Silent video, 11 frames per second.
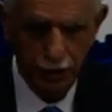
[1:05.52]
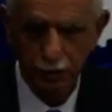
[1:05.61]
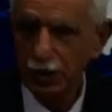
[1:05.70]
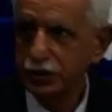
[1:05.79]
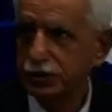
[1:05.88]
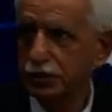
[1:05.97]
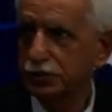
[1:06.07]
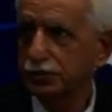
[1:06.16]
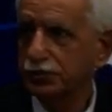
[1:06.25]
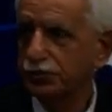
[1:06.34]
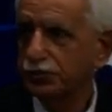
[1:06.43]
Ambassador,
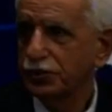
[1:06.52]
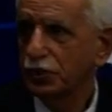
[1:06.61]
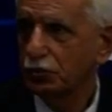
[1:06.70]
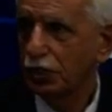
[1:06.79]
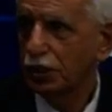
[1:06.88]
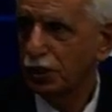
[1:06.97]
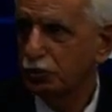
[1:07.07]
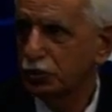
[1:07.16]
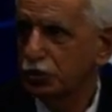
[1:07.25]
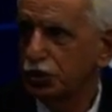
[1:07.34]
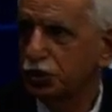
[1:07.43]
welcome
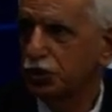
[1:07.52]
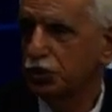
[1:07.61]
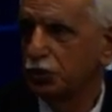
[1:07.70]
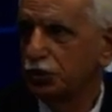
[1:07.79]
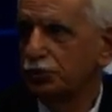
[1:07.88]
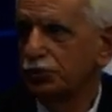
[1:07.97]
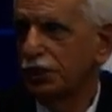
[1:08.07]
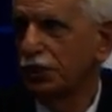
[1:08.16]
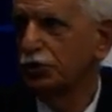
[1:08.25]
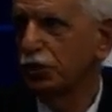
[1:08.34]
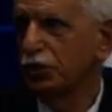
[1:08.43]
to this show.
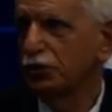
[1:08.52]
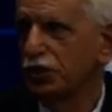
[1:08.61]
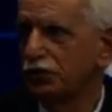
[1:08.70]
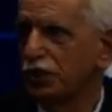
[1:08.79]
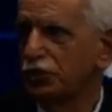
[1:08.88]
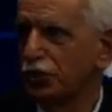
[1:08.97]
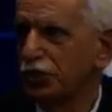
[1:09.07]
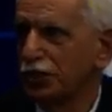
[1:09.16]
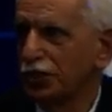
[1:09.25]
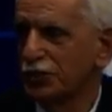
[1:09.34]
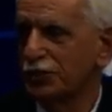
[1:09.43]
Thank you very much for
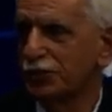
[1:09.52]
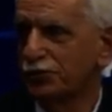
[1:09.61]
joining us.